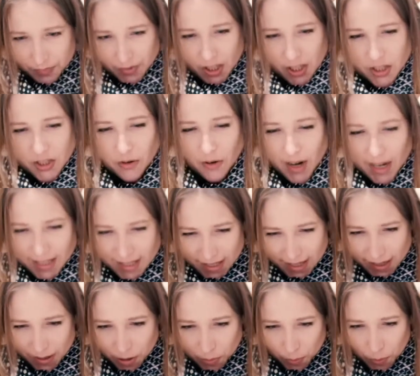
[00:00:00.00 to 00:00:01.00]
So right
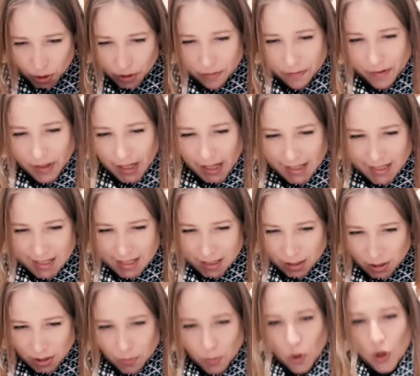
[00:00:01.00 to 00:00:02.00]
now the profile actually
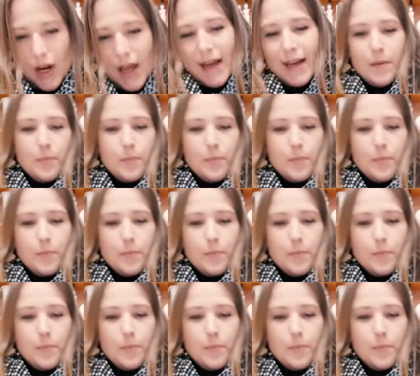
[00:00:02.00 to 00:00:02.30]
looks more like a